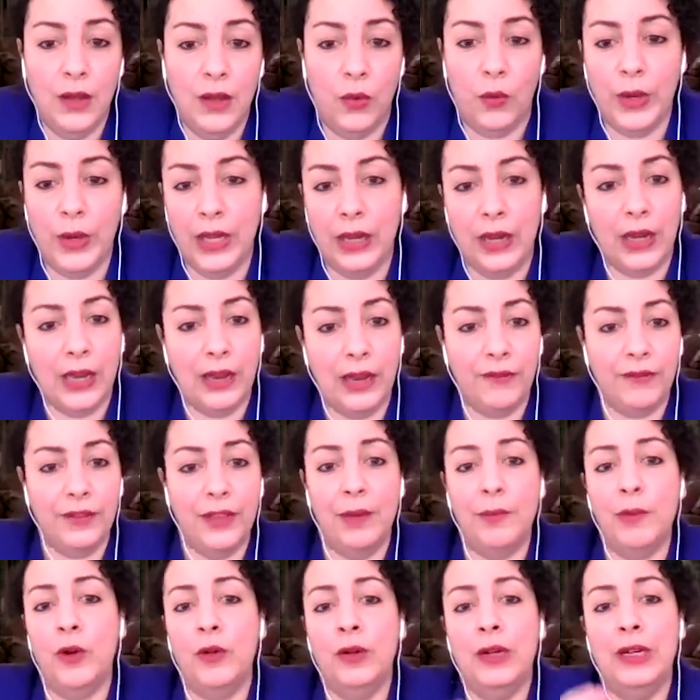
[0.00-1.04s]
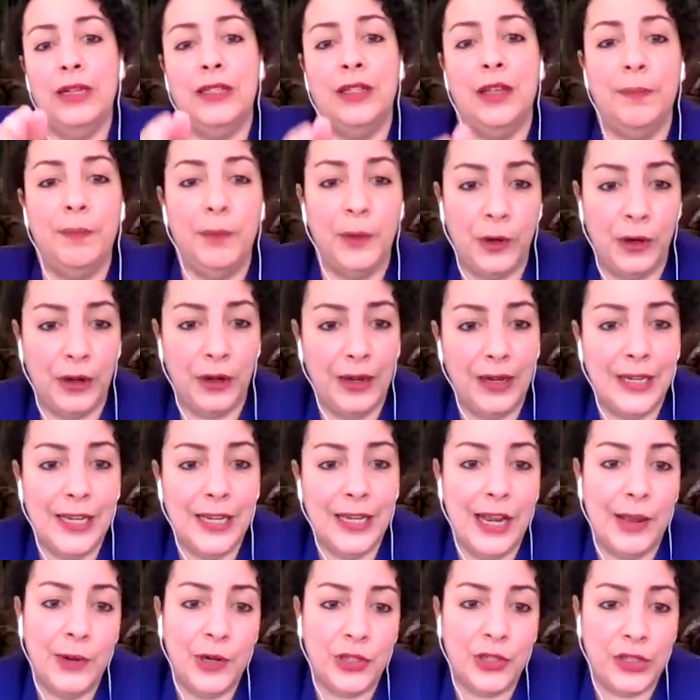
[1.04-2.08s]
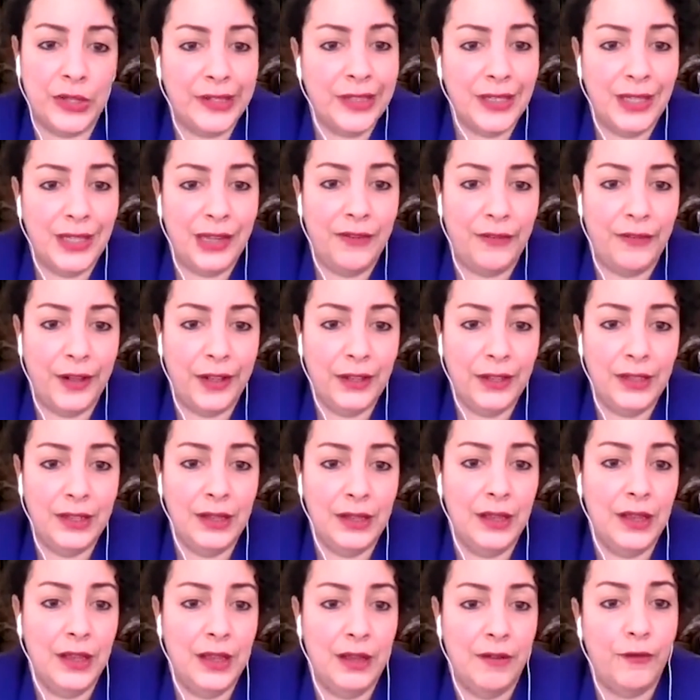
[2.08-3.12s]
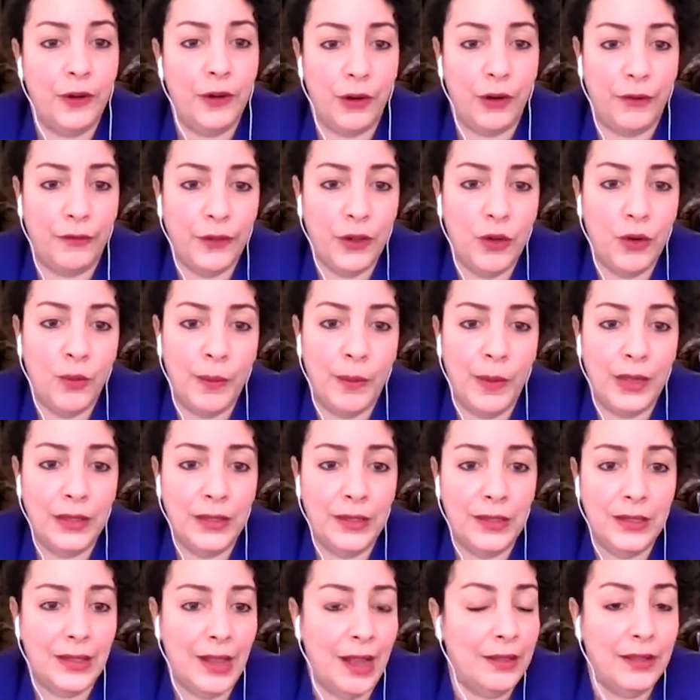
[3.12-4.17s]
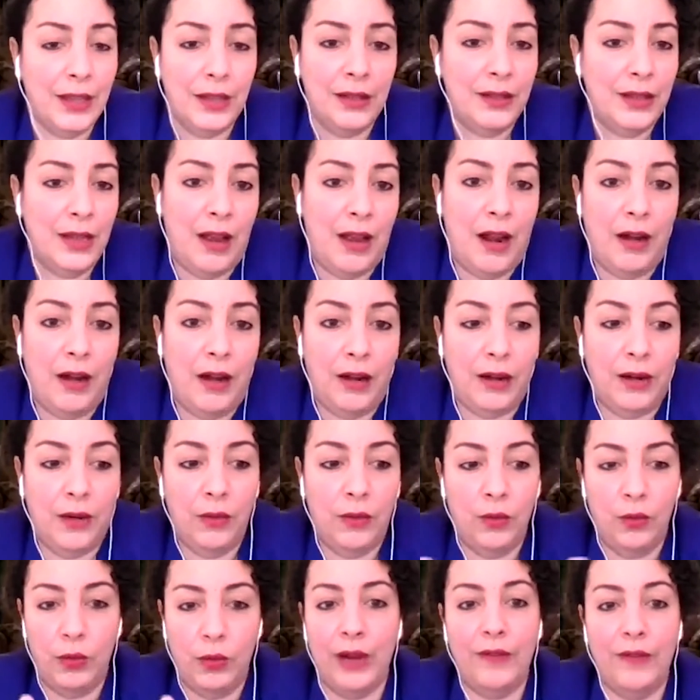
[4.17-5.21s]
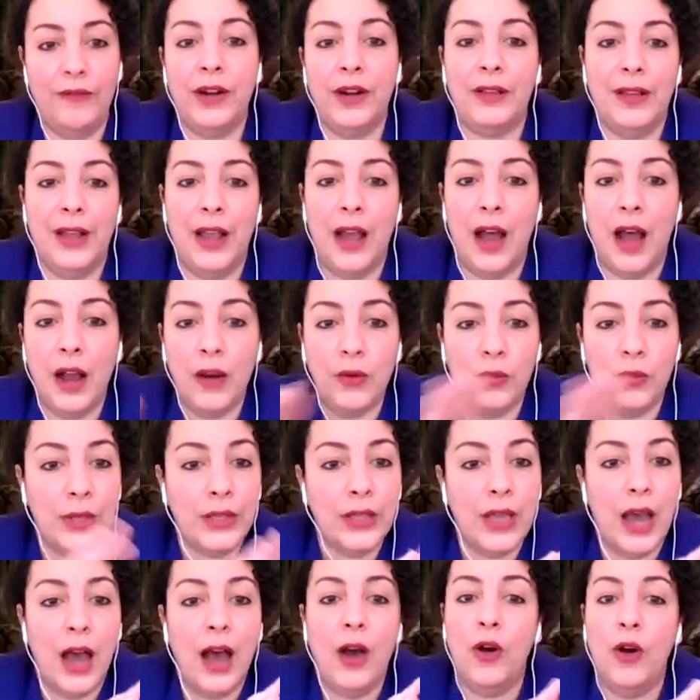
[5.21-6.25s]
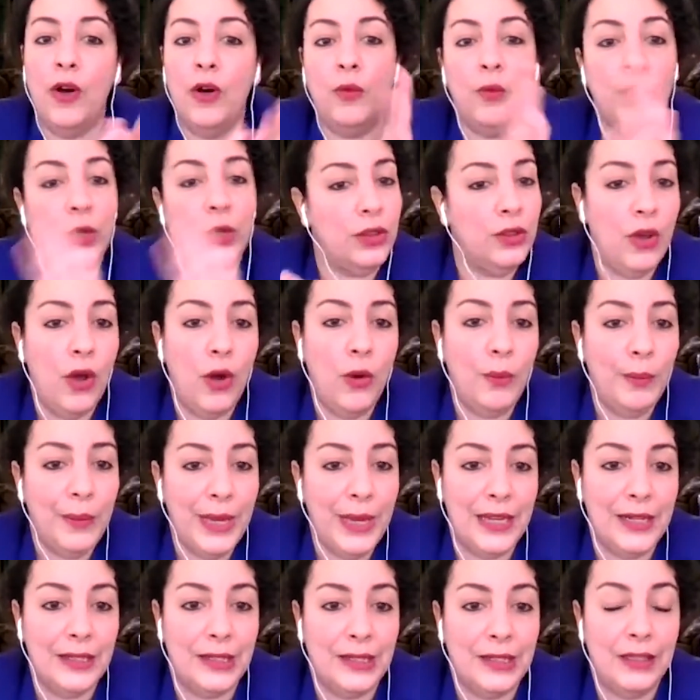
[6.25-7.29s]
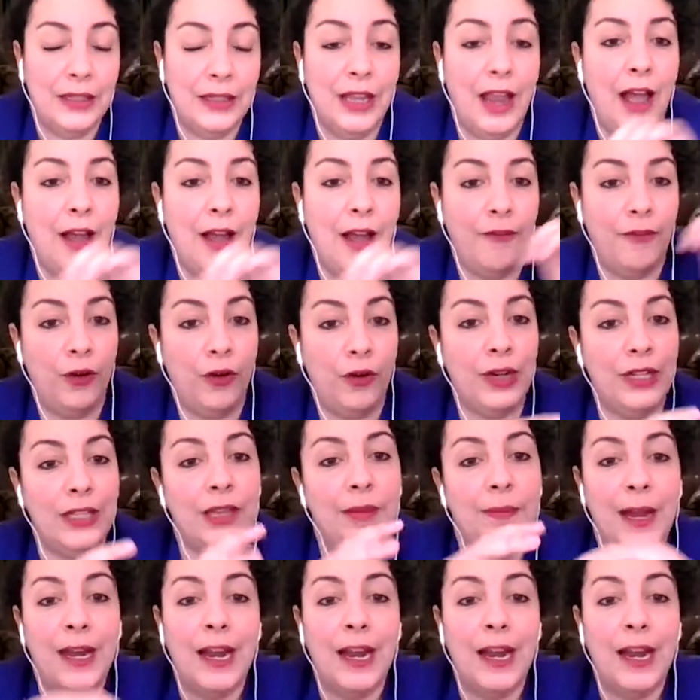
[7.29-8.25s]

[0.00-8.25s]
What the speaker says: We give them only temporarily emergency funds for a few months, and then they are wherever they are with no means. They have already been